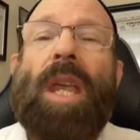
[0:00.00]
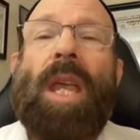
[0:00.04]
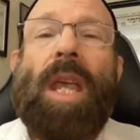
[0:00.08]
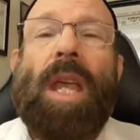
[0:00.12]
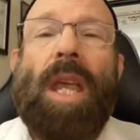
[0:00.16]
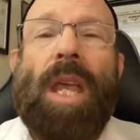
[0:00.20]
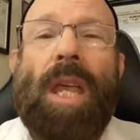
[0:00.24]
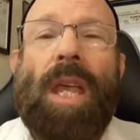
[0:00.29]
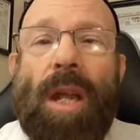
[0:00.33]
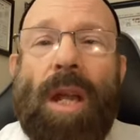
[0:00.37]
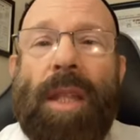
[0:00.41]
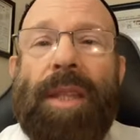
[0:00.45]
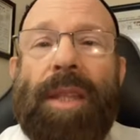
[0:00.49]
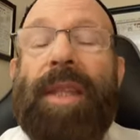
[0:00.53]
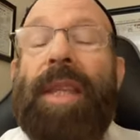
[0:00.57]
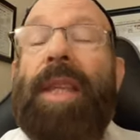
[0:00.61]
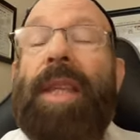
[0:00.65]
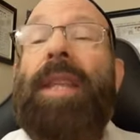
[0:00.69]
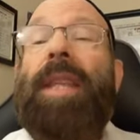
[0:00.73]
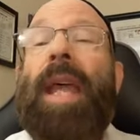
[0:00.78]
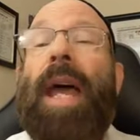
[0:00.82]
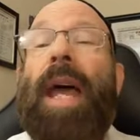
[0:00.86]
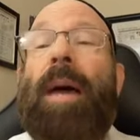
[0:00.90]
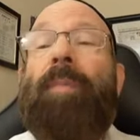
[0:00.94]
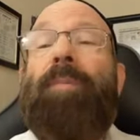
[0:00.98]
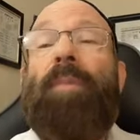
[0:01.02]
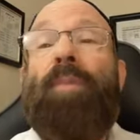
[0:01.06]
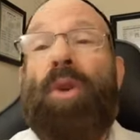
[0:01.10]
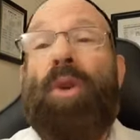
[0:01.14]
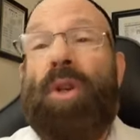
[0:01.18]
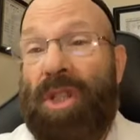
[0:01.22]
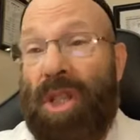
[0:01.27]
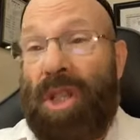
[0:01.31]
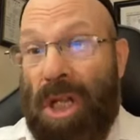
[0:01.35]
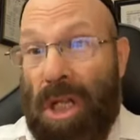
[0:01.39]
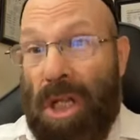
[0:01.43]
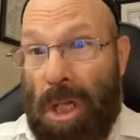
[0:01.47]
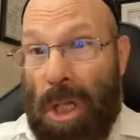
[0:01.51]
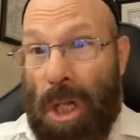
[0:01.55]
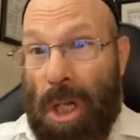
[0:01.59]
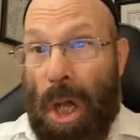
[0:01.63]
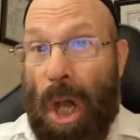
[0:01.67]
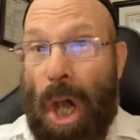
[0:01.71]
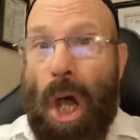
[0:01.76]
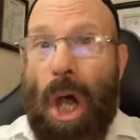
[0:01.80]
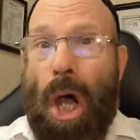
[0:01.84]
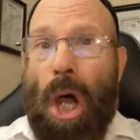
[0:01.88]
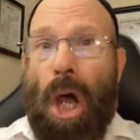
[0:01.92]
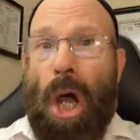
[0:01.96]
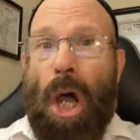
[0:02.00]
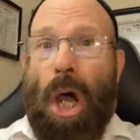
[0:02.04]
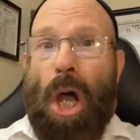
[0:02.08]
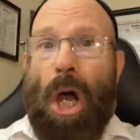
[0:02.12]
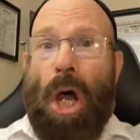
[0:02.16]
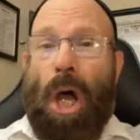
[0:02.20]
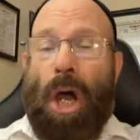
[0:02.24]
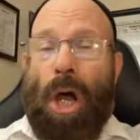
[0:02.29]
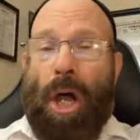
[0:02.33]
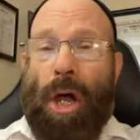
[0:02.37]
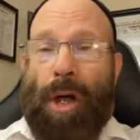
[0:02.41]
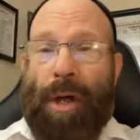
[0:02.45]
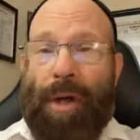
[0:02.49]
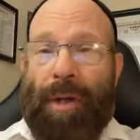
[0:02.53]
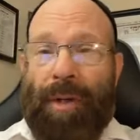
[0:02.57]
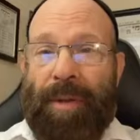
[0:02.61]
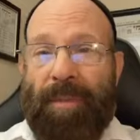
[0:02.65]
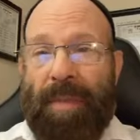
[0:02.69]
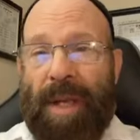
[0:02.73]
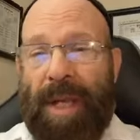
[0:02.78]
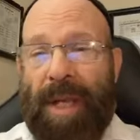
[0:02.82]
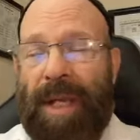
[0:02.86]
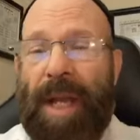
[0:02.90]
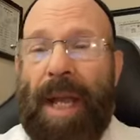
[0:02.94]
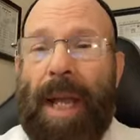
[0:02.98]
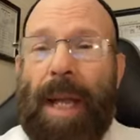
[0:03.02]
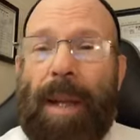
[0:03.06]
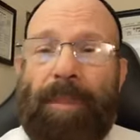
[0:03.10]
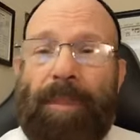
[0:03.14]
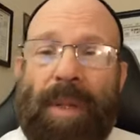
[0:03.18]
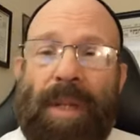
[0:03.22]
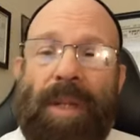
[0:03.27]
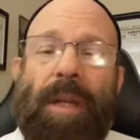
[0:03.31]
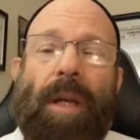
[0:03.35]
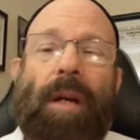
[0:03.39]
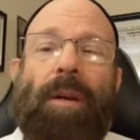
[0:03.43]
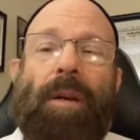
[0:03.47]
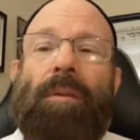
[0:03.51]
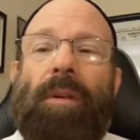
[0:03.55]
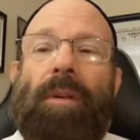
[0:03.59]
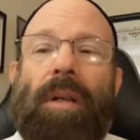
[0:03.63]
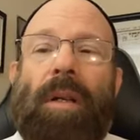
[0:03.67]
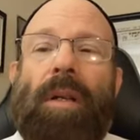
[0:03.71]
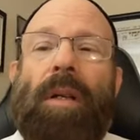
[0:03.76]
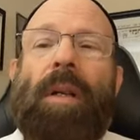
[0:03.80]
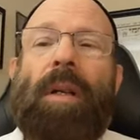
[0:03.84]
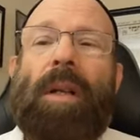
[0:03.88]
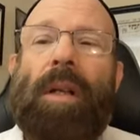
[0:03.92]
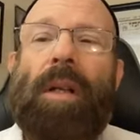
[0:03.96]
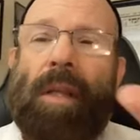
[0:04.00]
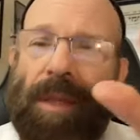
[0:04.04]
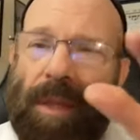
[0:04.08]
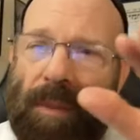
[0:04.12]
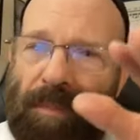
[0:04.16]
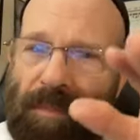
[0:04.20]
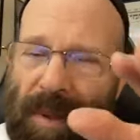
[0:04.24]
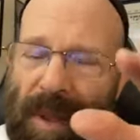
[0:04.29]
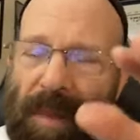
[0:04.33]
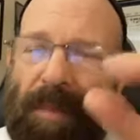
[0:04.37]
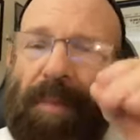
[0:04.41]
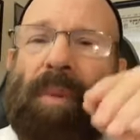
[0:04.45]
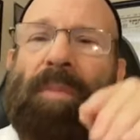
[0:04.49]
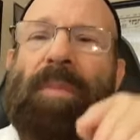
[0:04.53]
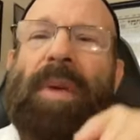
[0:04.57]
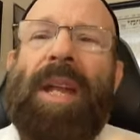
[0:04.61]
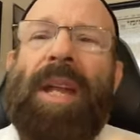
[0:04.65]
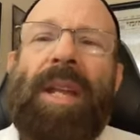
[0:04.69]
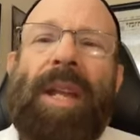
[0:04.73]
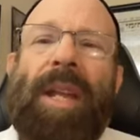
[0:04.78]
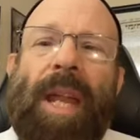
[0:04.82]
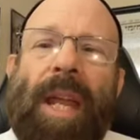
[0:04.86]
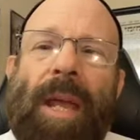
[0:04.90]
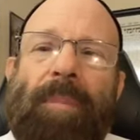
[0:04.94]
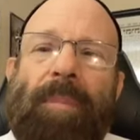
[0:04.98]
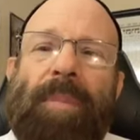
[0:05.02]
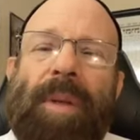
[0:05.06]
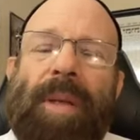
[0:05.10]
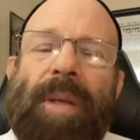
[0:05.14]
It didn't happen because God made it happen. No, the people made it happen.